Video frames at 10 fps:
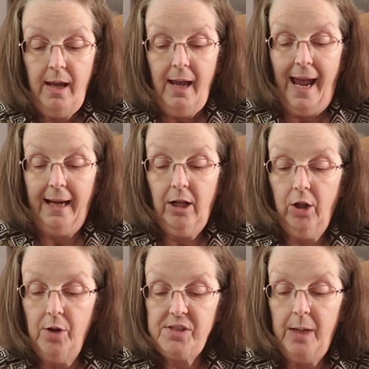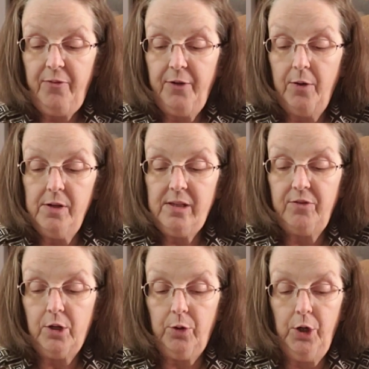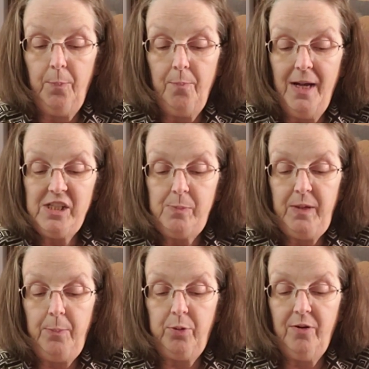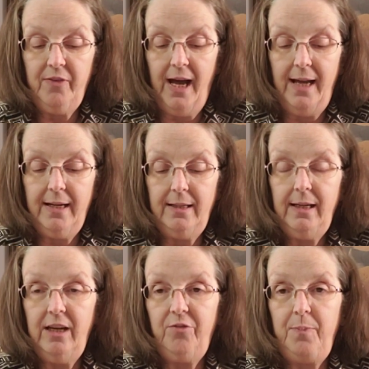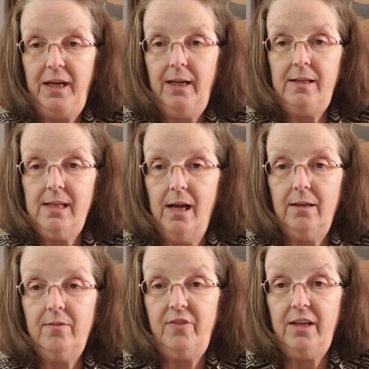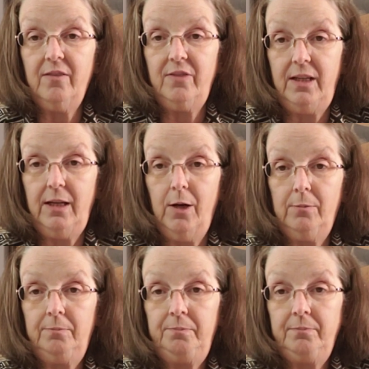And close-up photos of the groom must be provided if being done via video.